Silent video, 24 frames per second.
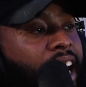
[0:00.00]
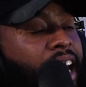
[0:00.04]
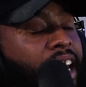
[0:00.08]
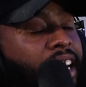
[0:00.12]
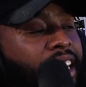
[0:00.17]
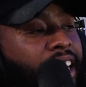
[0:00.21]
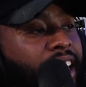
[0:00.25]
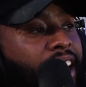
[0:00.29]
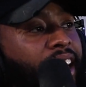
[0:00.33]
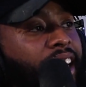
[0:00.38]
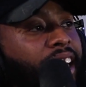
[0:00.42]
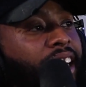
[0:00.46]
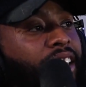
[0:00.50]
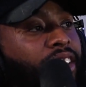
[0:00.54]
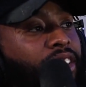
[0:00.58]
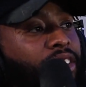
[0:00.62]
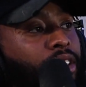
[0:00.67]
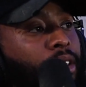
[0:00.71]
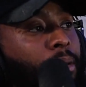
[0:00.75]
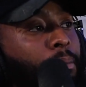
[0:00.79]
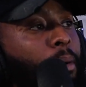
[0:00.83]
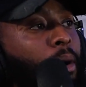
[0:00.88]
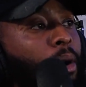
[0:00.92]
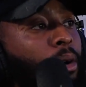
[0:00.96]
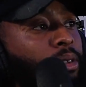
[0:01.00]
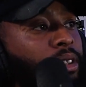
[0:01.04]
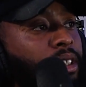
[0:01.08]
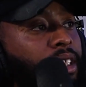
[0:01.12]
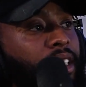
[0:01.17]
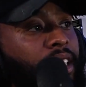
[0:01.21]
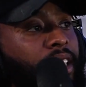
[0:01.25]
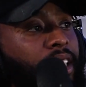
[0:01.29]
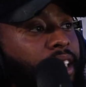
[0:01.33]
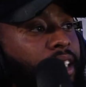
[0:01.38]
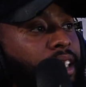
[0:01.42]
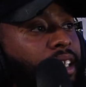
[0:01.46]
And then
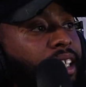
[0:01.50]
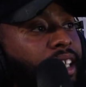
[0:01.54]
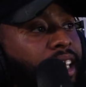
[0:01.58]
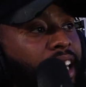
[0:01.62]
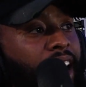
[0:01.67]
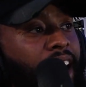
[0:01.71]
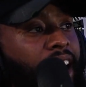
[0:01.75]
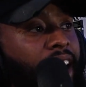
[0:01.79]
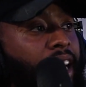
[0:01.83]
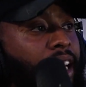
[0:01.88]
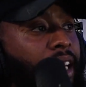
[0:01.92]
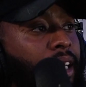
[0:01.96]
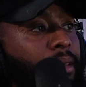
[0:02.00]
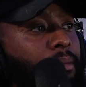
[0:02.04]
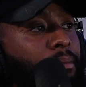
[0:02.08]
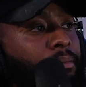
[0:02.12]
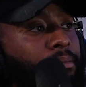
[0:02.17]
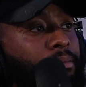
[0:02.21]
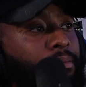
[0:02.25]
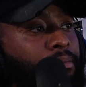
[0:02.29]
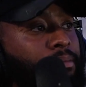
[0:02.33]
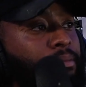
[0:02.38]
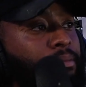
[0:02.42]
supposedly the Game.